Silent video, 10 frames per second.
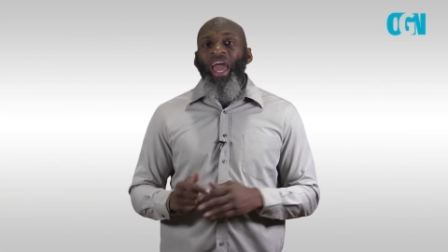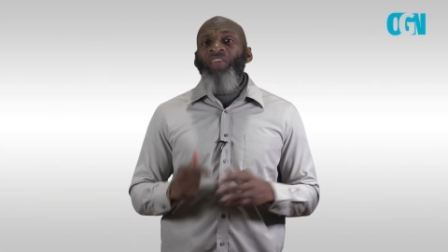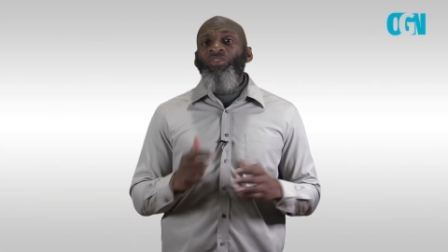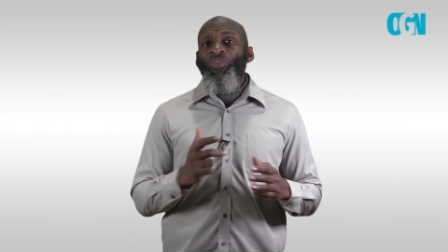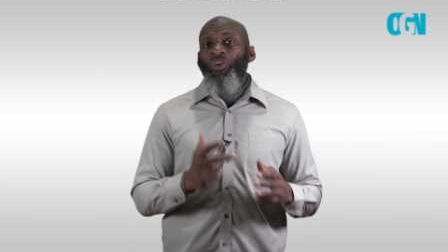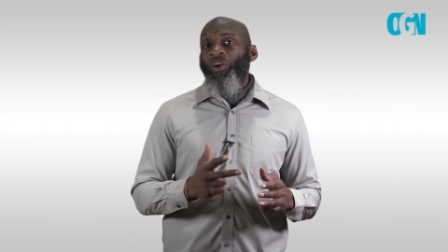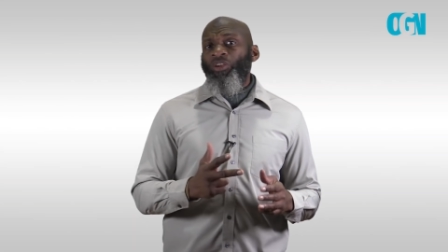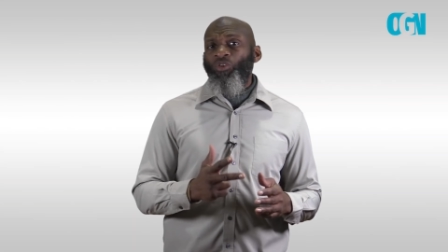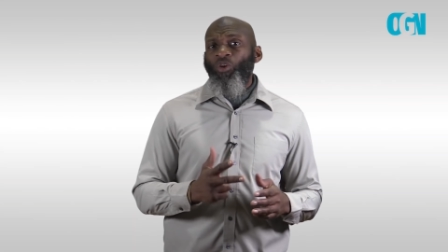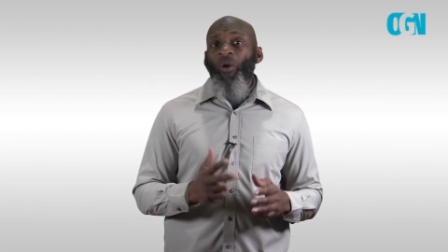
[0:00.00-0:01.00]
And the
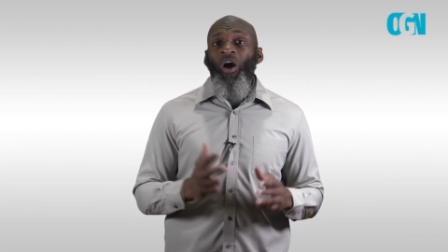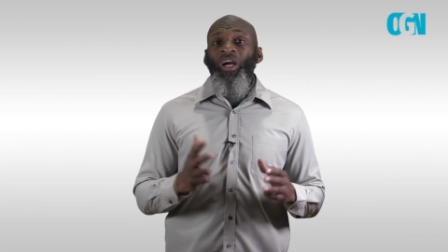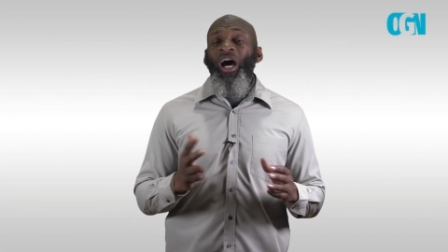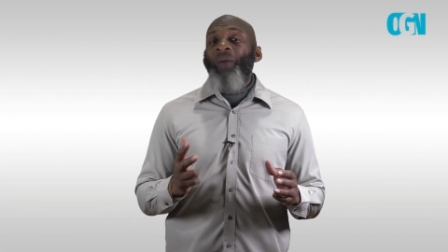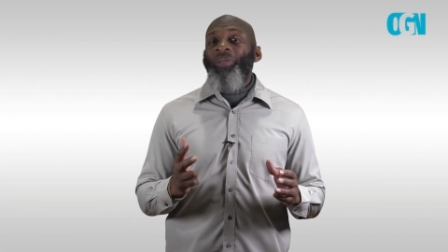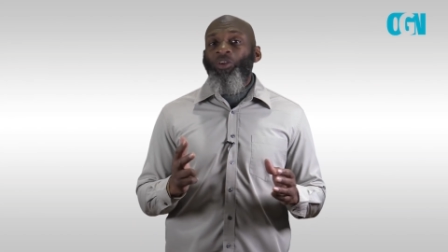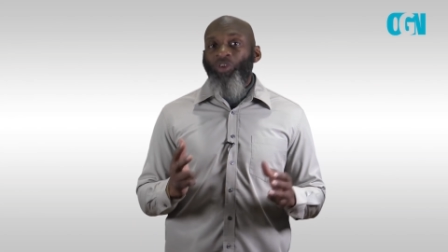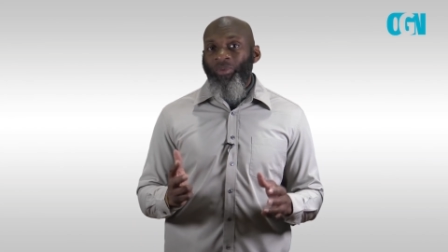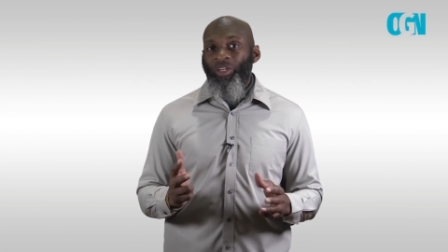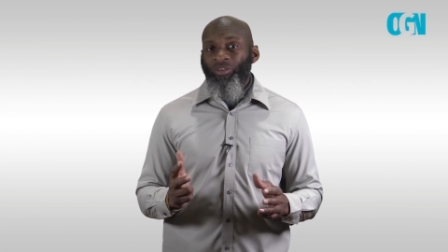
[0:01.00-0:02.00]
third group are common
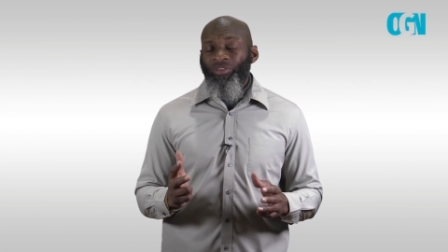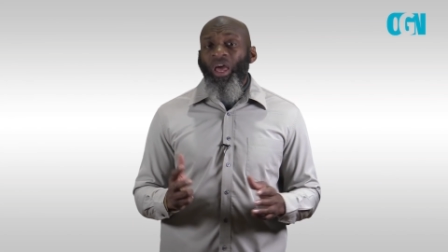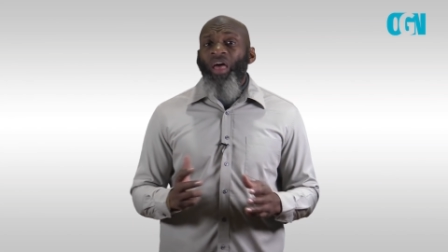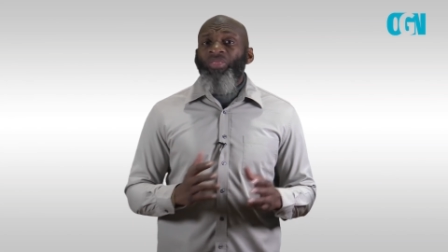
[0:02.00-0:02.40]
criminals.